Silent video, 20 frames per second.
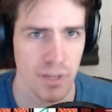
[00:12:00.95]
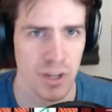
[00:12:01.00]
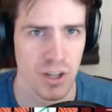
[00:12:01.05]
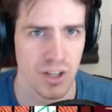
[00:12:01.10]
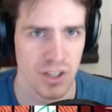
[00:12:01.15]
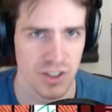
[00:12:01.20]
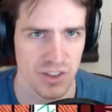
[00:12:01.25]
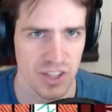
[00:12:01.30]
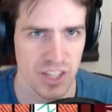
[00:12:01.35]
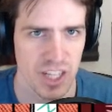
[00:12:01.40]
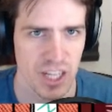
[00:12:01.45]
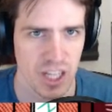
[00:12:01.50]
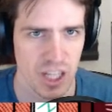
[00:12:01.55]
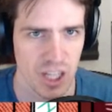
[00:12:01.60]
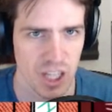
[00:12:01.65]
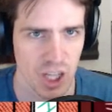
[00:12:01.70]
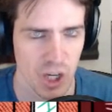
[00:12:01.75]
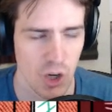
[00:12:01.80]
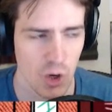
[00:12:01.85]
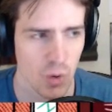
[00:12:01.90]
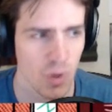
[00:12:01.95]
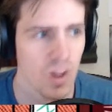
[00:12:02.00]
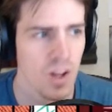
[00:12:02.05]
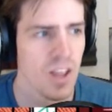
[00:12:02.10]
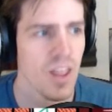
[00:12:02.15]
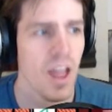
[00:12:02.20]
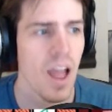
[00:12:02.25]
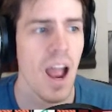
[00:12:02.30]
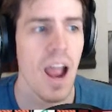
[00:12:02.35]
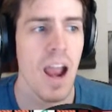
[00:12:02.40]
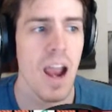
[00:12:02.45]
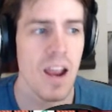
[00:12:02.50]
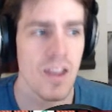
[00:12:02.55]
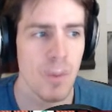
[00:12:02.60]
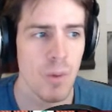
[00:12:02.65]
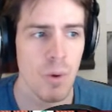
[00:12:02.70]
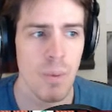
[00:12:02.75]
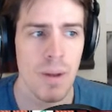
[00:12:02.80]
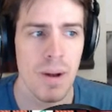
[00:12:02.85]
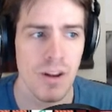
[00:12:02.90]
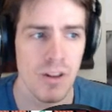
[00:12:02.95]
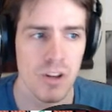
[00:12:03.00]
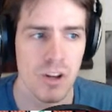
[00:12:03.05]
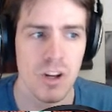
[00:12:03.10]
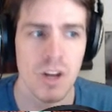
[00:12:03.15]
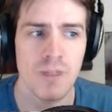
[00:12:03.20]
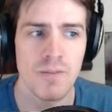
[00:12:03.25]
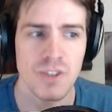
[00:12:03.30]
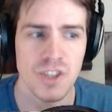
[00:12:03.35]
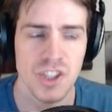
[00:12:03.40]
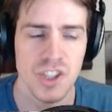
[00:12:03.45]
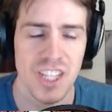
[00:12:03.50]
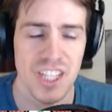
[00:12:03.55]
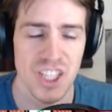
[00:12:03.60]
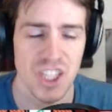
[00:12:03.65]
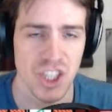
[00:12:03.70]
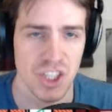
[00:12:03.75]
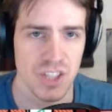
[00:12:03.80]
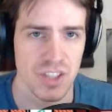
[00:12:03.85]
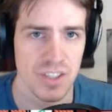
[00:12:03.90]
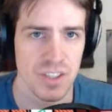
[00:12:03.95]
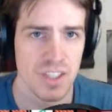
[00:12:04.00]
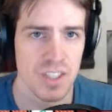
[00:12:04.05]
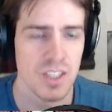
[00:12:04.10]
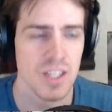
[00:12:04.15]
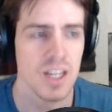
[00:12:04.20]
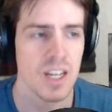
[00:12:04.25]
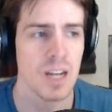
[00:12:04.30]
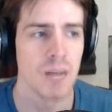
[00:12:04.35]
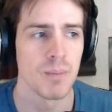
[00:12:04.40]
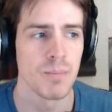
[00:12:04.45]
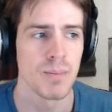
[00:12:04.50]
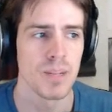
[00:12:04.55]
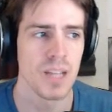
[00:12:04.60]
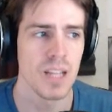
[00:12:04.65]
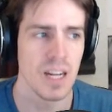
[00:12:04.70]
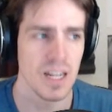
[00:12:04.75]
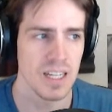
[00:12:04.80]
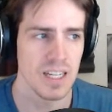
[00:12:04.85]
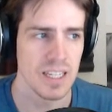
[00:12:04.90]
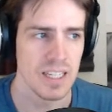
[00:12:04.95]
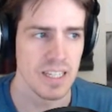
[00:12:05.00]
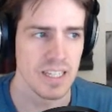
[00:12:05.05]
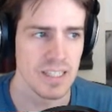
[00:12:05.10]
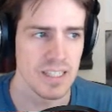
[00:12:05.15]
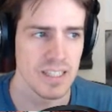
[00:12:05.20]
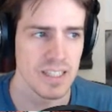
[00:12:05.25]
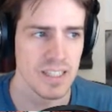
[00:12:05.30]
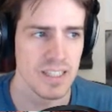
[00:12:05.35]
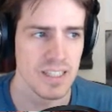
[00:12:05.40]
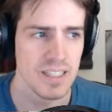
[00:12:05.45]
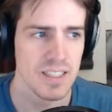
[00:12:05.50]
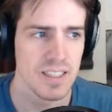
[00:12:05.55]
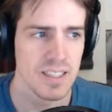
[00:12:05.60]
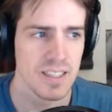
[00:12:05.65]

opted not to say hello, and they went back to their conversation, implying